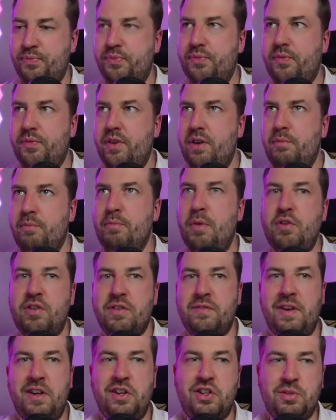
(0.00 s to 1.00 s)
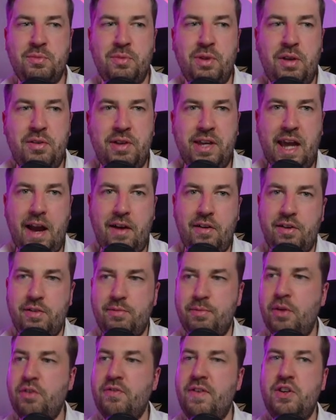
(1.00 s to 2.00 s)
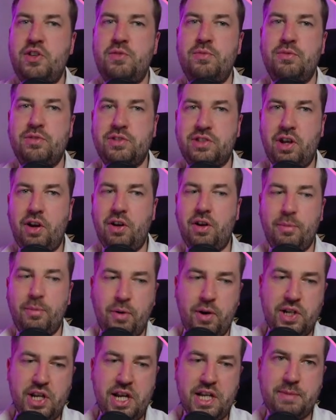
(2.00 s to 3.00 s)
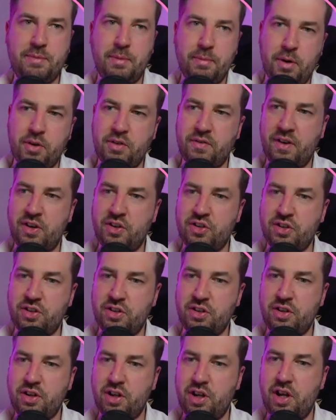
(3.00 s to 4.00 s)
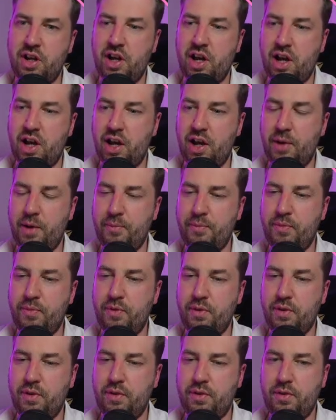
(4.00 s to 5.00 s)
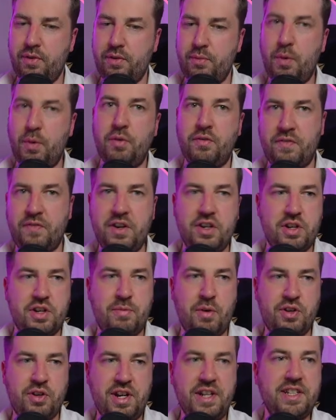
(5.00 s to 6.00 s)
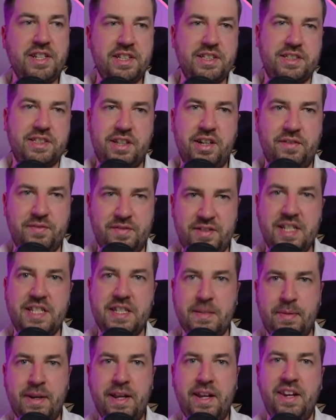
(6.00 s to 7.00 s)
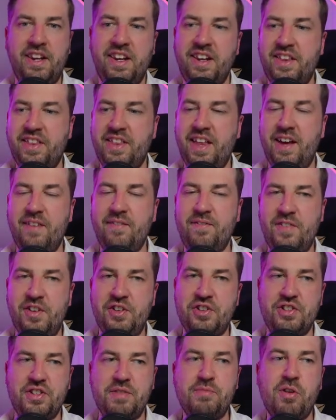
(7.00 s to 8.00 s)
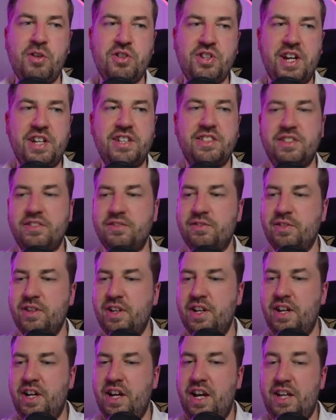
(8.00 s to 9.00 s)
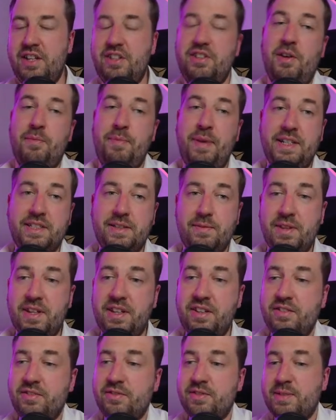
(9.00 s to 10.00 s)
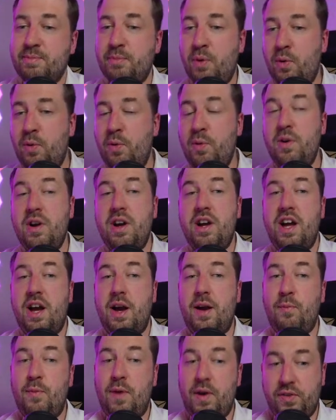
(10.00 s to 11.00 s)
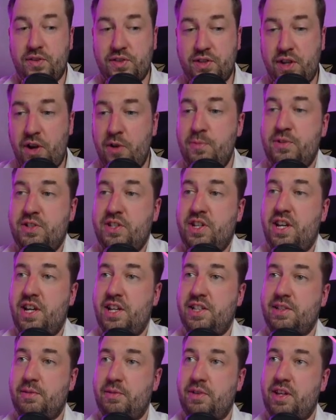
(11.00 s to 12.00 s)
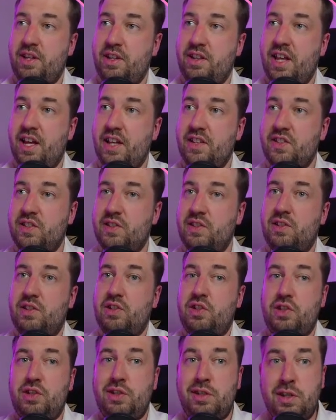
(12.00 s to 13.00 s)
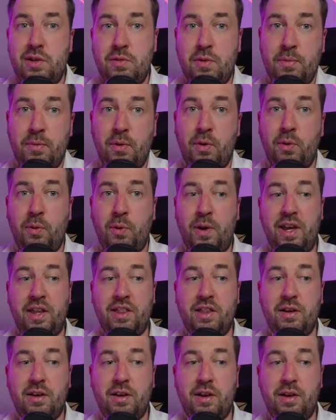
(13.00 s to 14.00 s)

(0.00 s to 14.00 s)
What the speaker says: Motivation will start a project, but motivation won't finish a project. It's kind of discipline that finishes a project. So you've got to pick something small and well scoped and something that's doable either